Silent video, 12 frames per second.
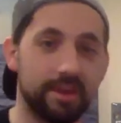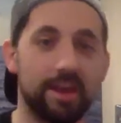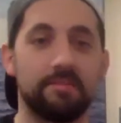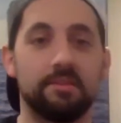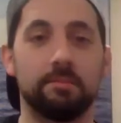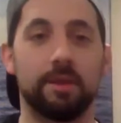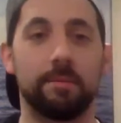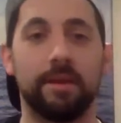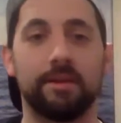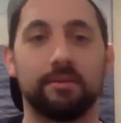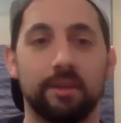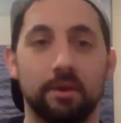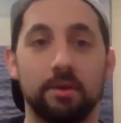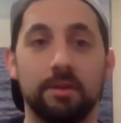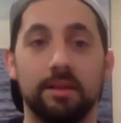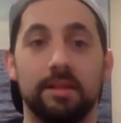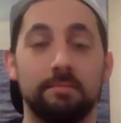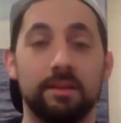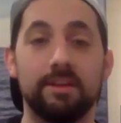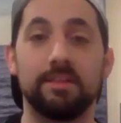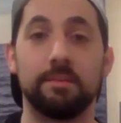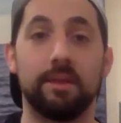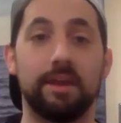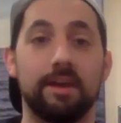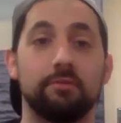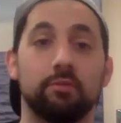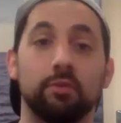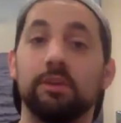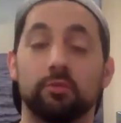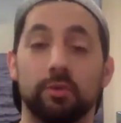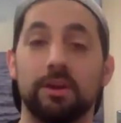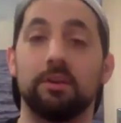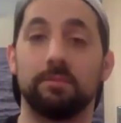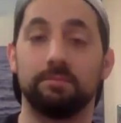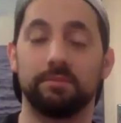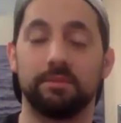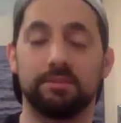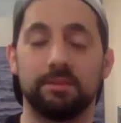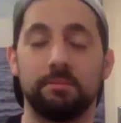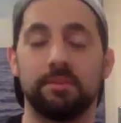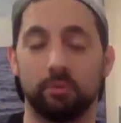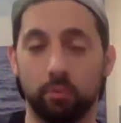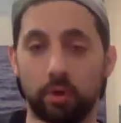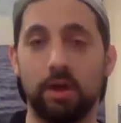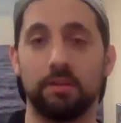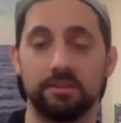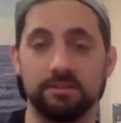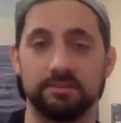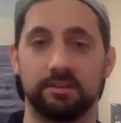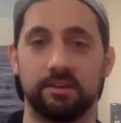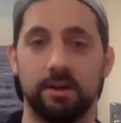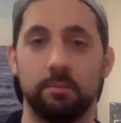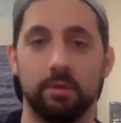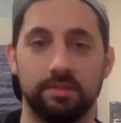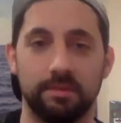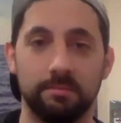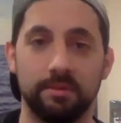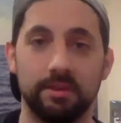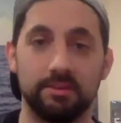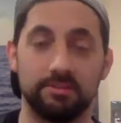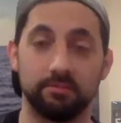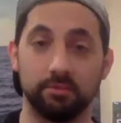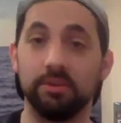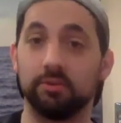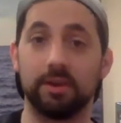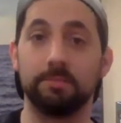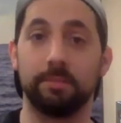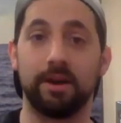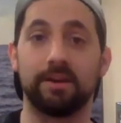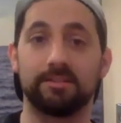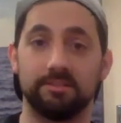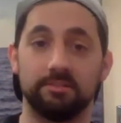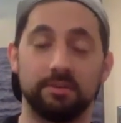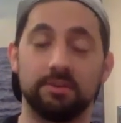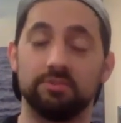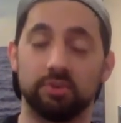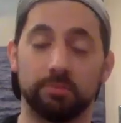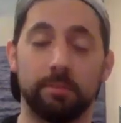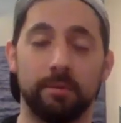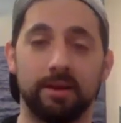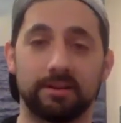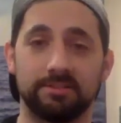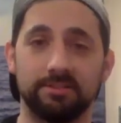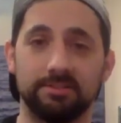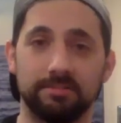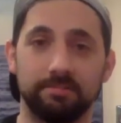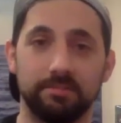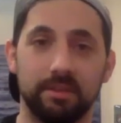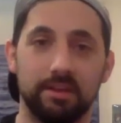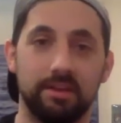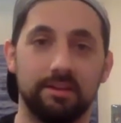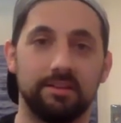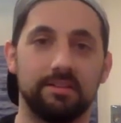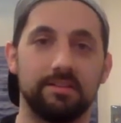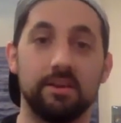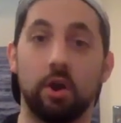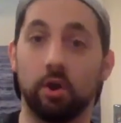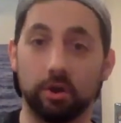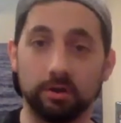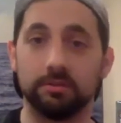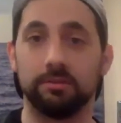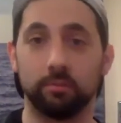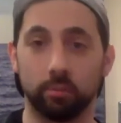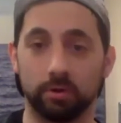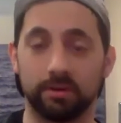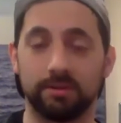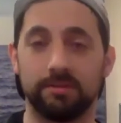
have here in my background, many of them have really great. Some of the qualities that come with them is really great boxes, very durable boxes. The artwork